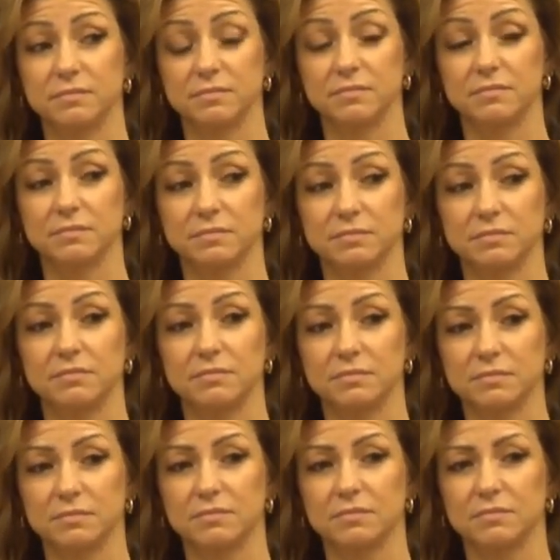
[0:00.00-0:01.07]

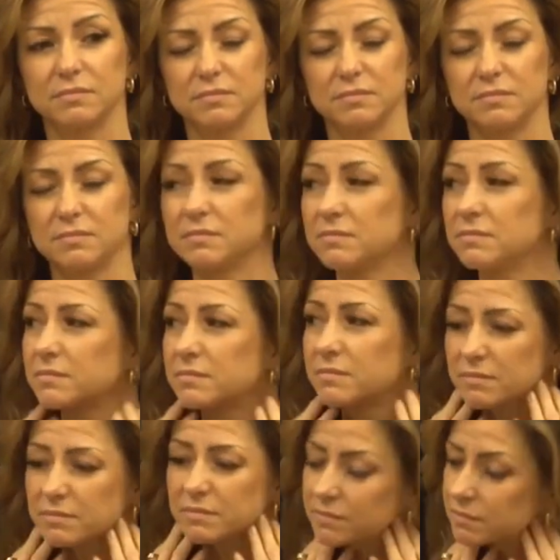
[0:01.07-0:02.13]

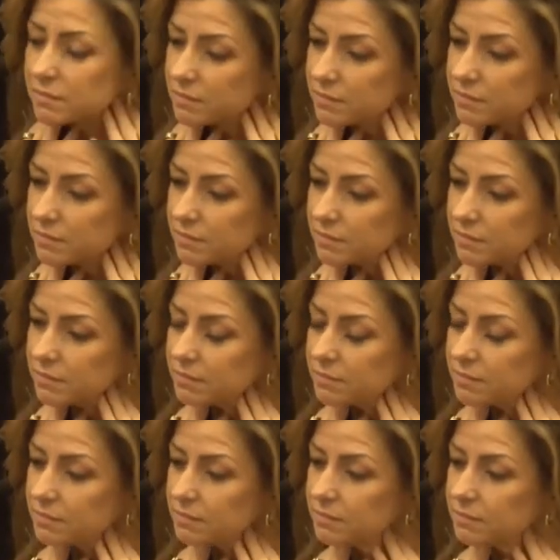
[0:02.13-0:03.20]

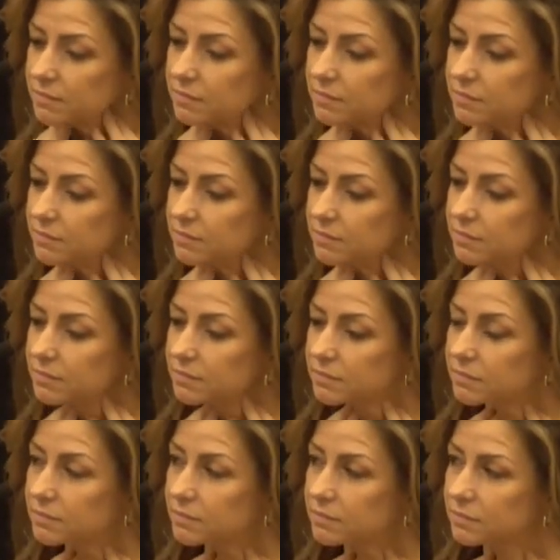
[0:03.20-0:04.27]

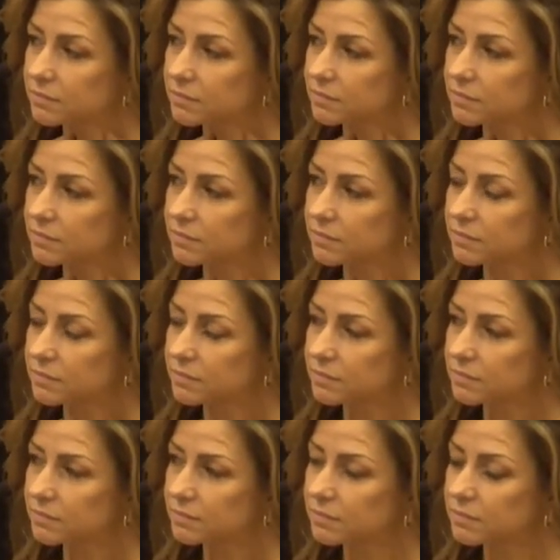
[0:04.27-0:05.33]

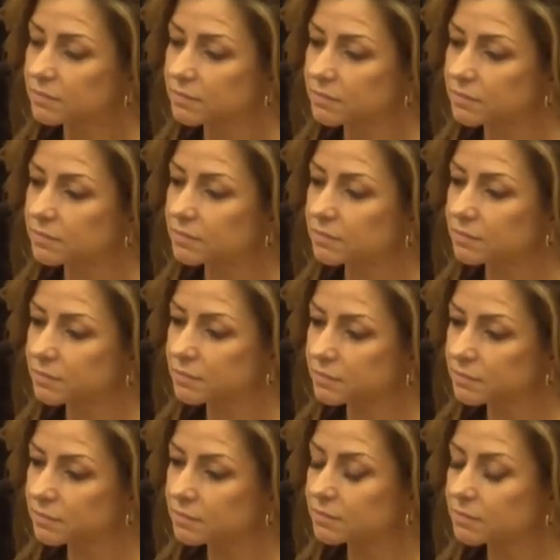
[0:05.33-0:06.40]

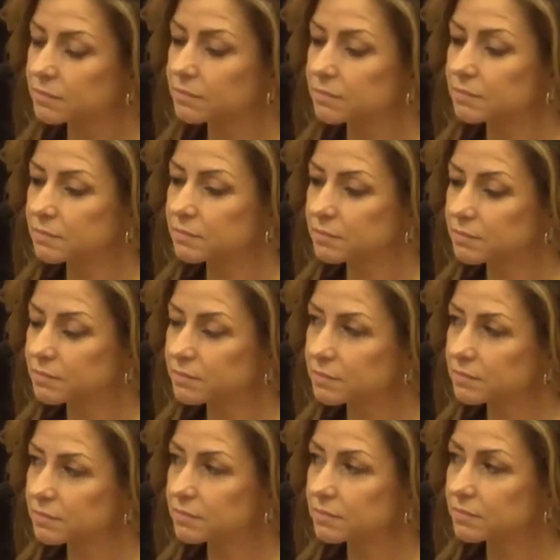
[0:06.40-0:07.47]

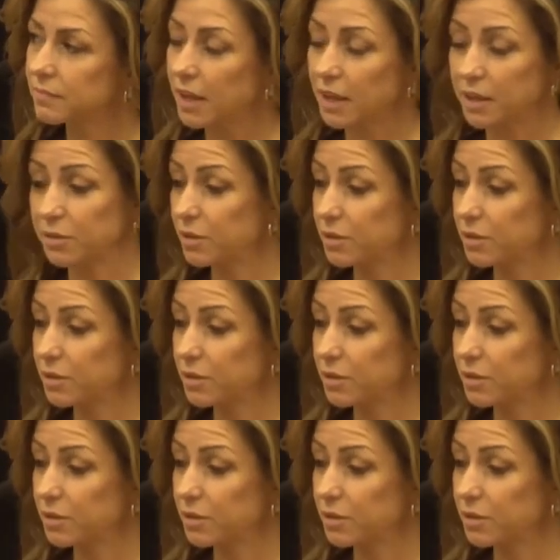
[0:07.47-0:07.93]
(not speaking)